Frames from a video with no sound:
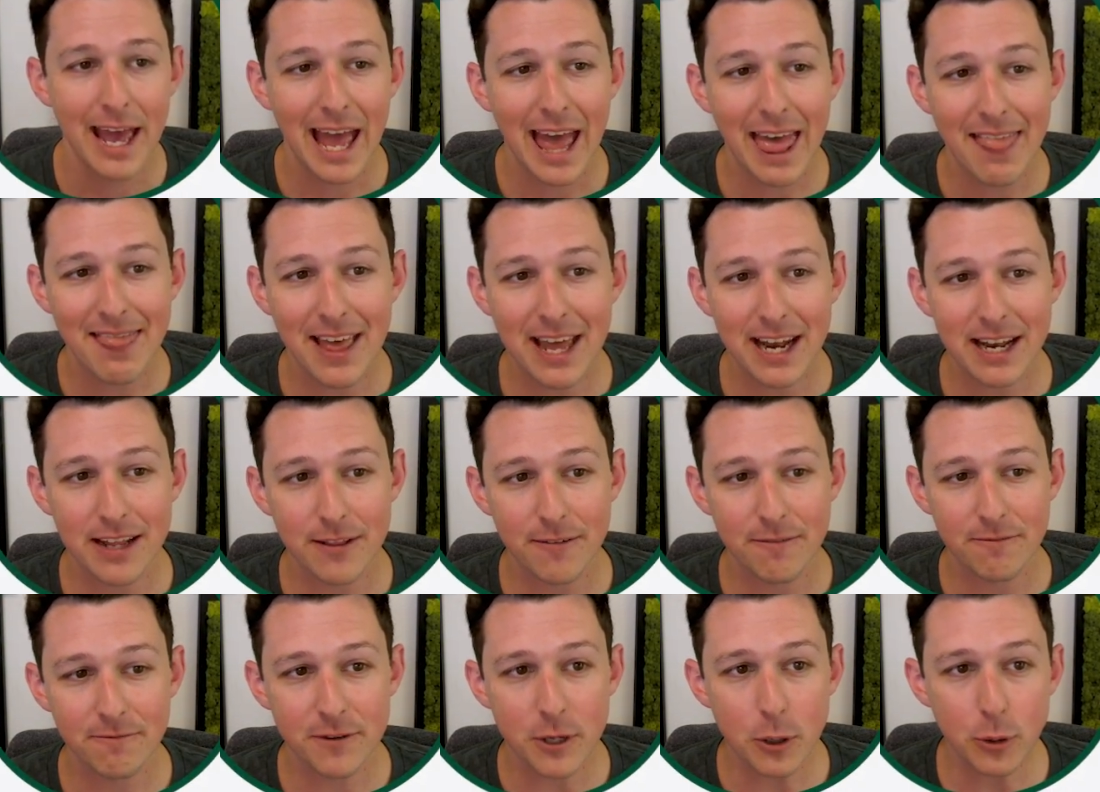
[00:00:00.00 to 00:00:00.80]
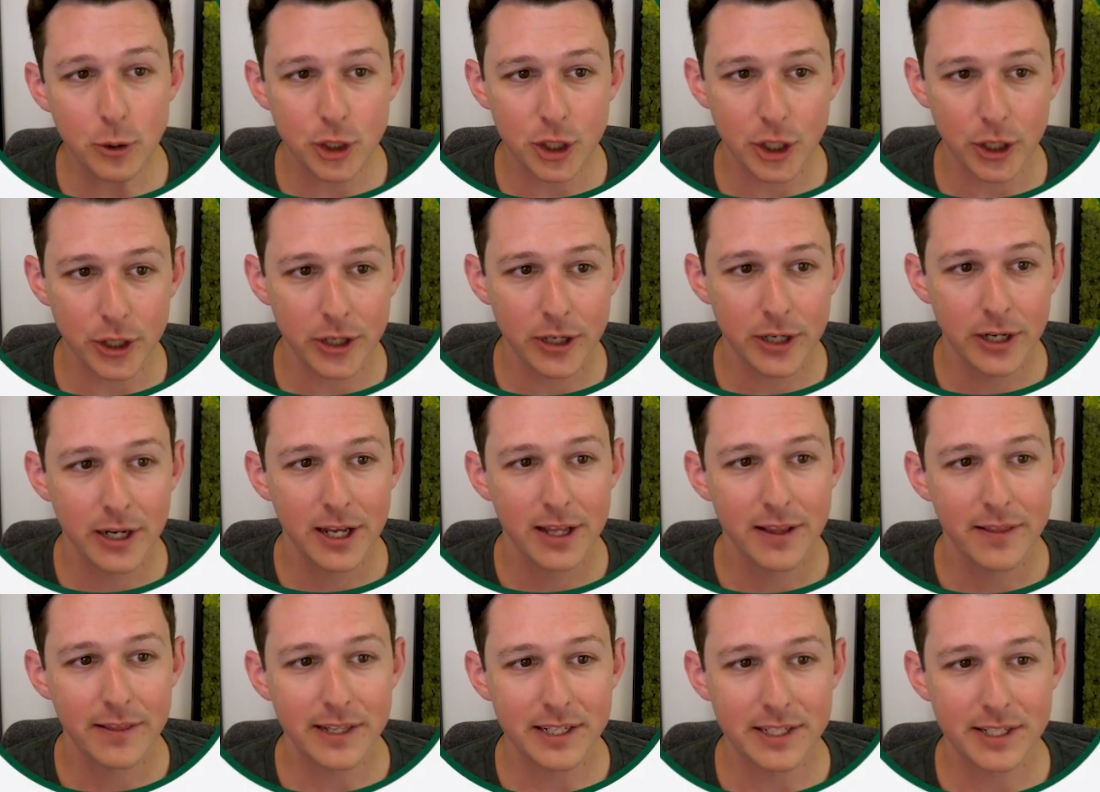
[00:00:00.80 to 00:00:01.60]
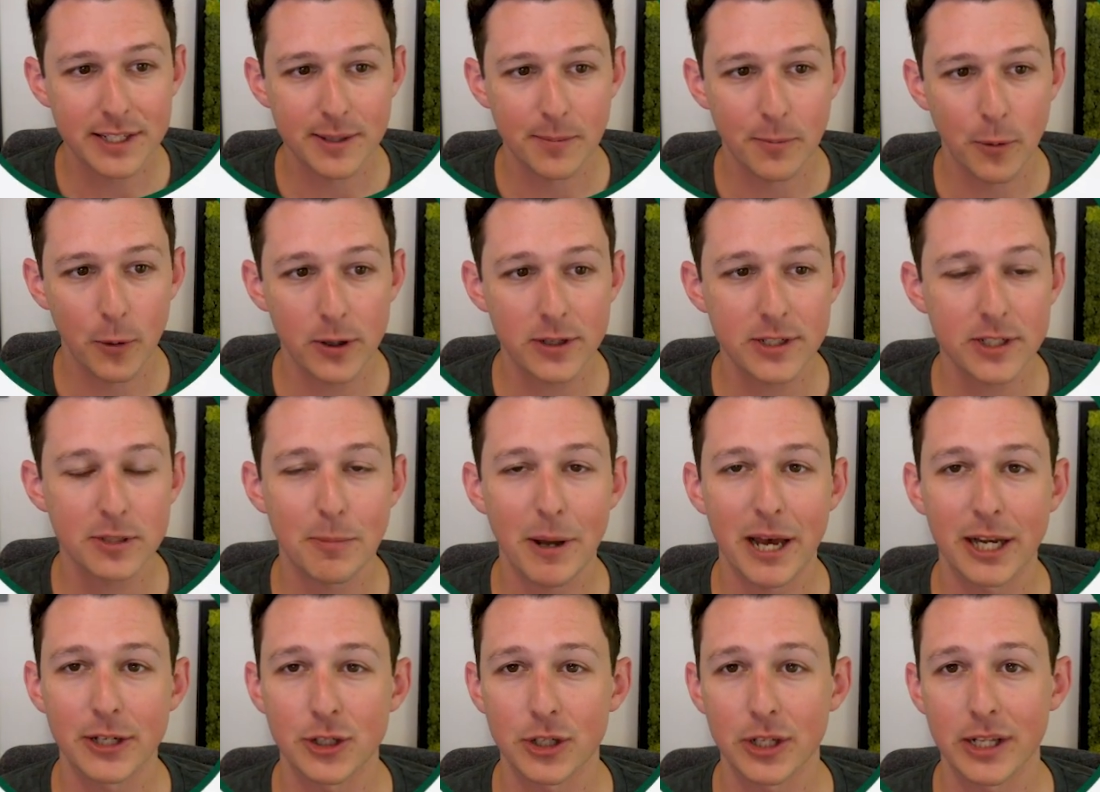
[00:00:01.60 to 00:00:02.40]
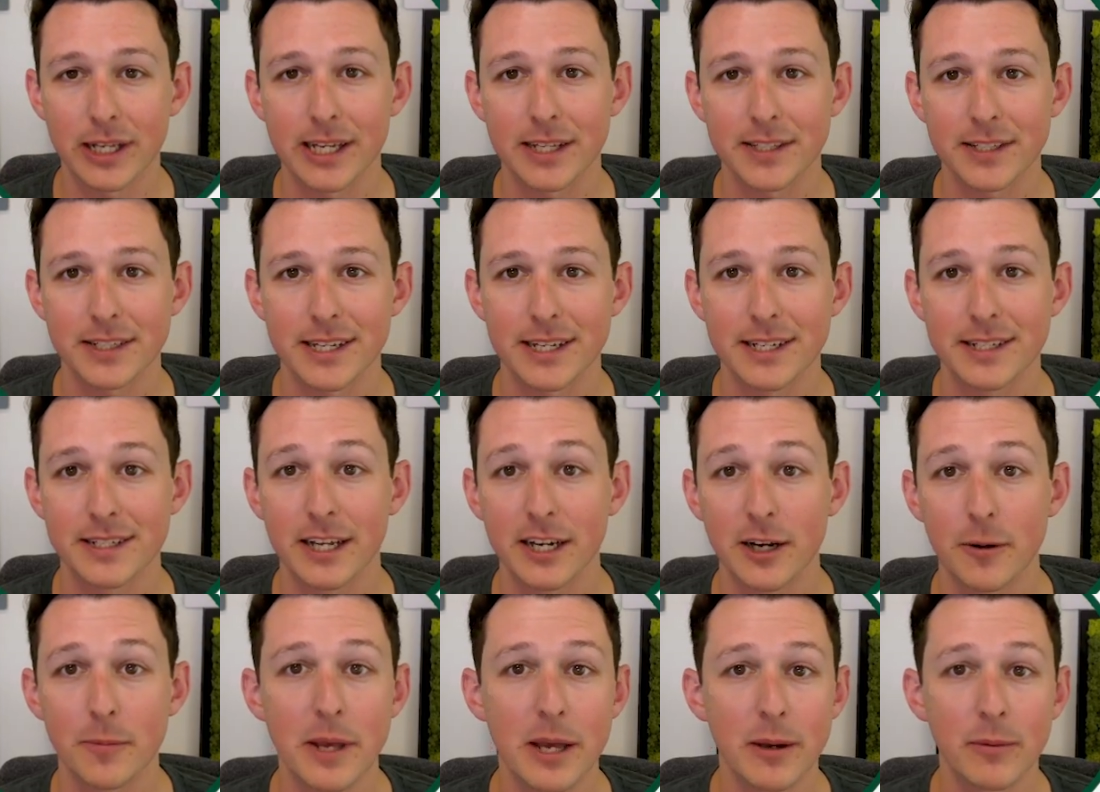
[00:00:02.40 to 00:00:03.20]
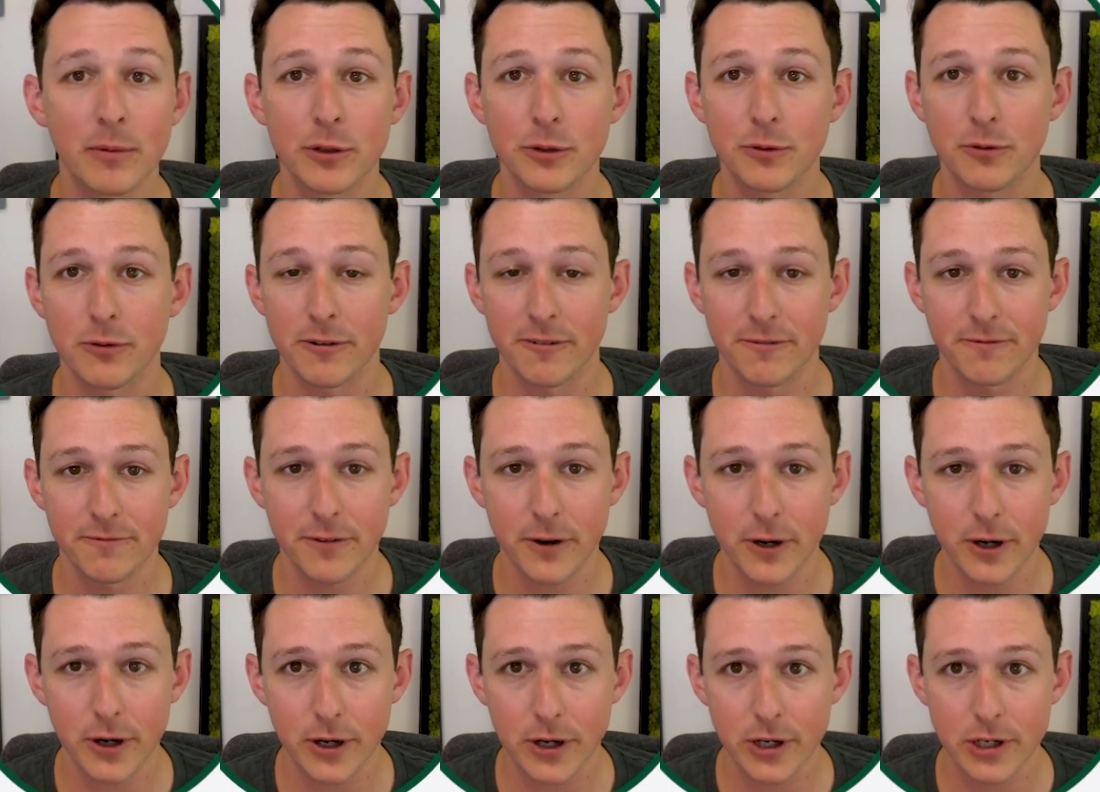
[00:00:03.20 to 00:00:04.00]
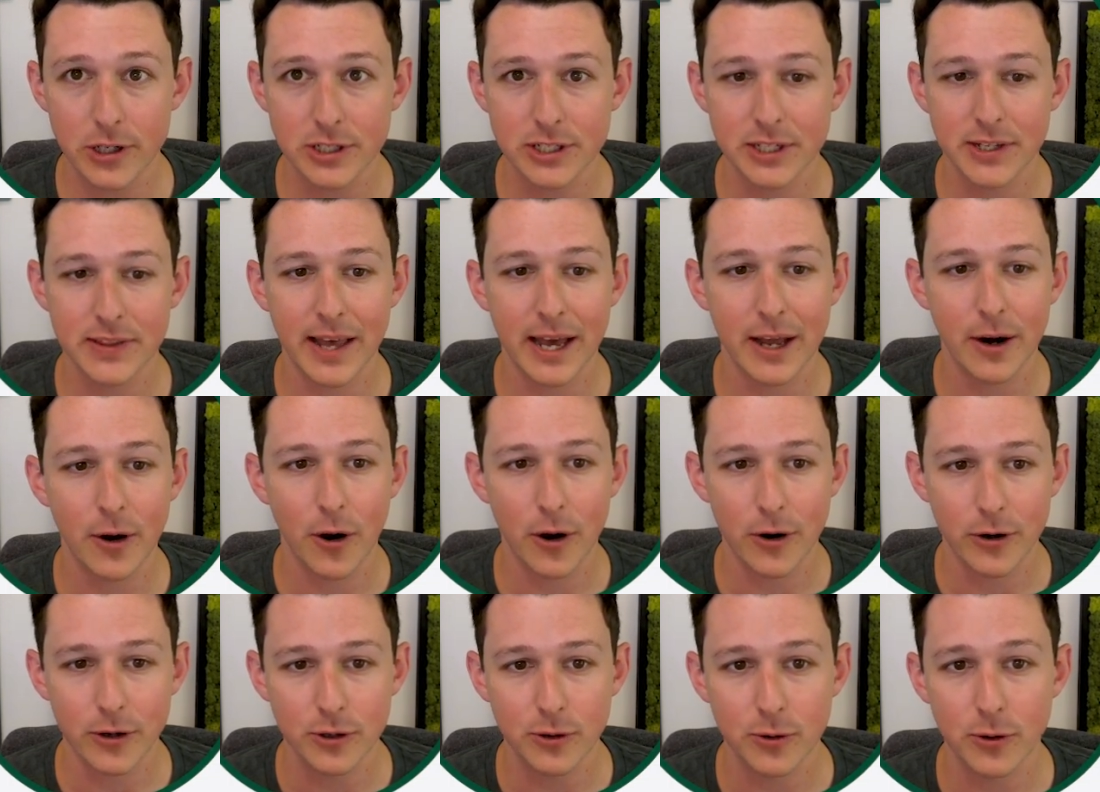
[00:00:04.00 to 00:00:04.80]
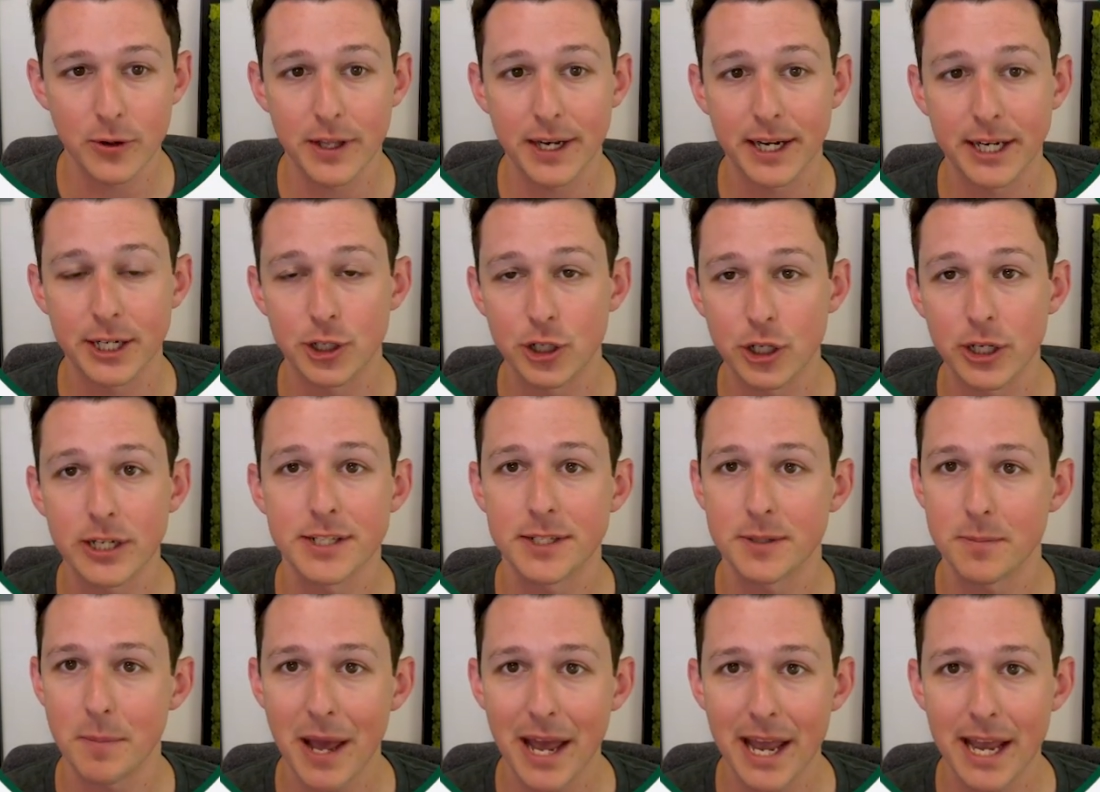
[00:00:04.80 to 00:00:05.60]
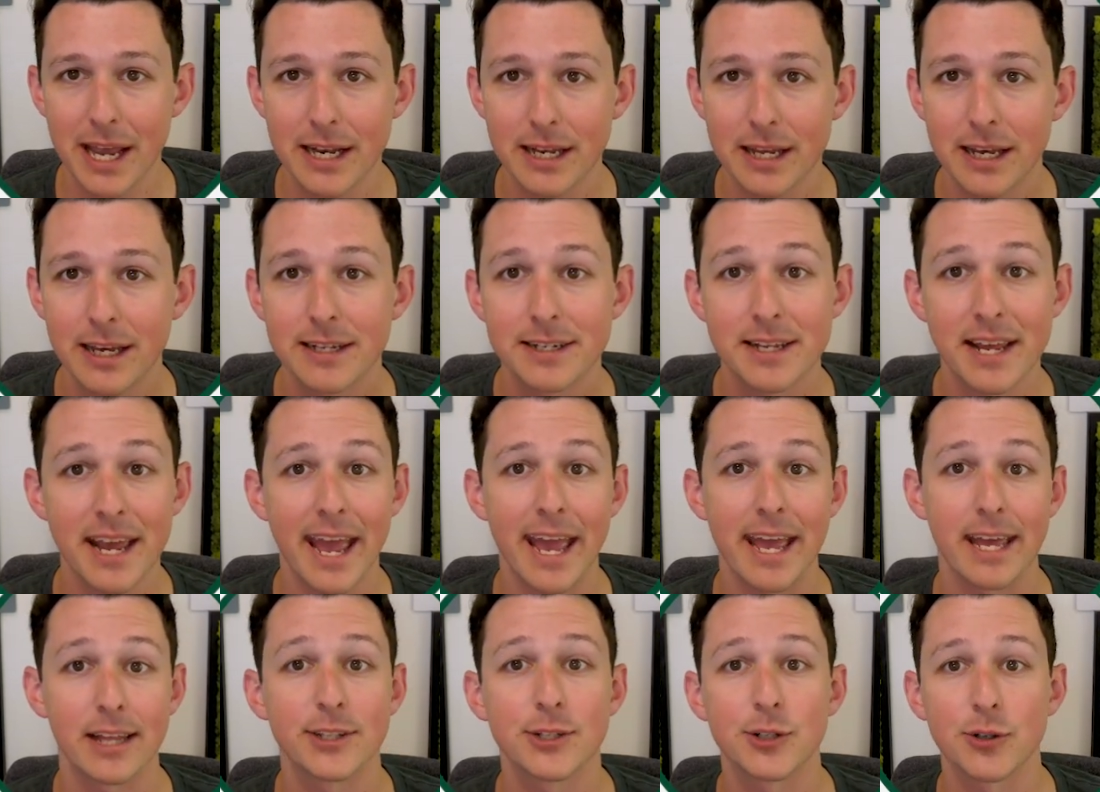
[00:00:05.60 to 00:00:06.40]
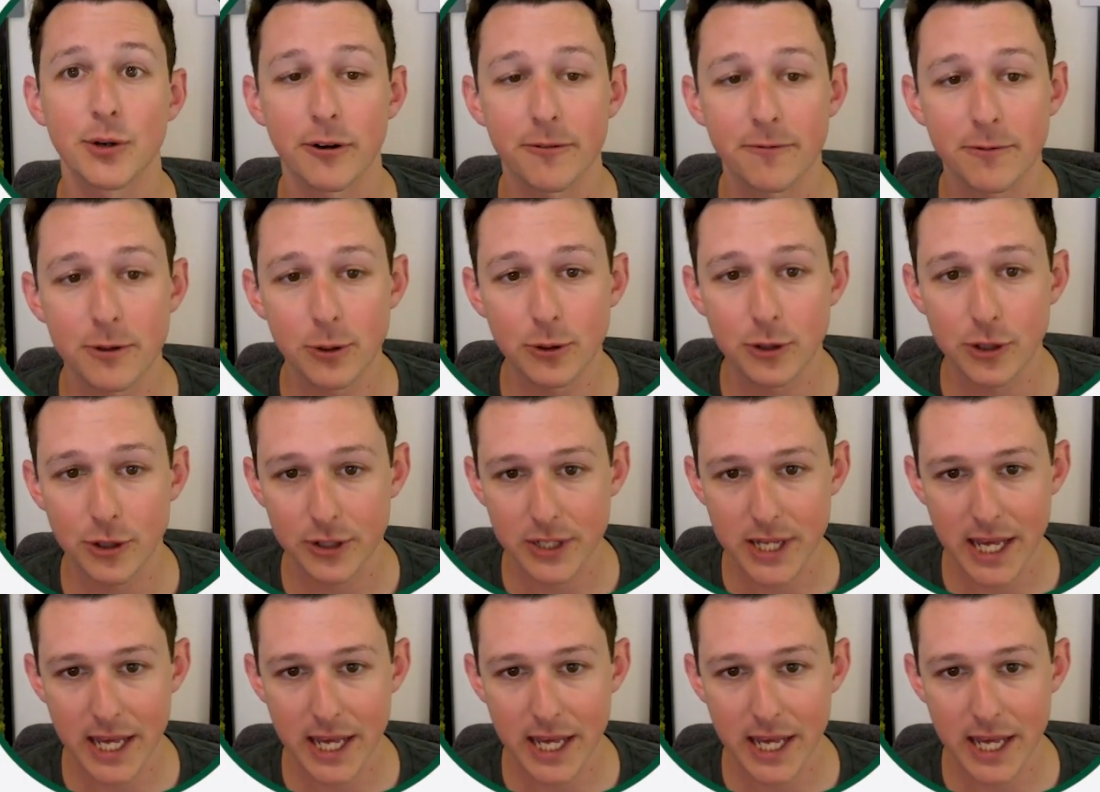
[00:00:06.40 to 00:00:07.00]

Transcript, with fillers: And then in the future, this support specialist is going to be able to refer to that article that I just made to answer a future